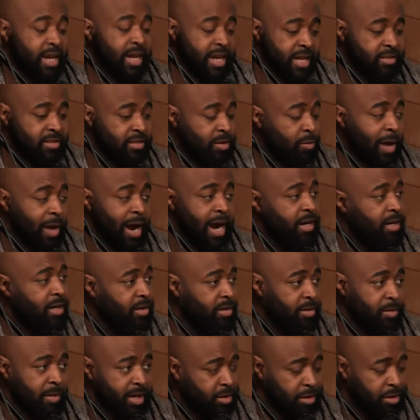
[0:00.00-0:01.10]
as a writer or
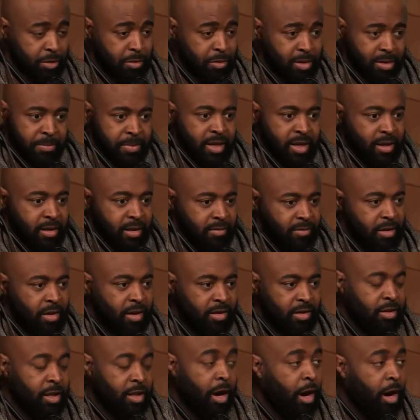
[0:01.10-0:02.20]
director, you can be
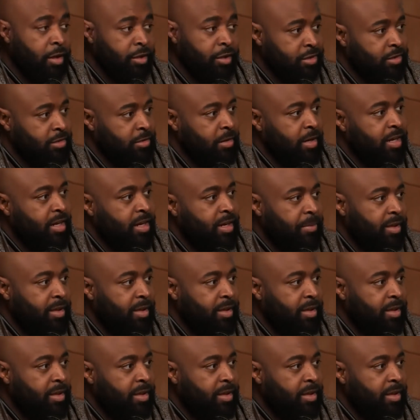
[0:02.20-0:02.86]
the harshest critic.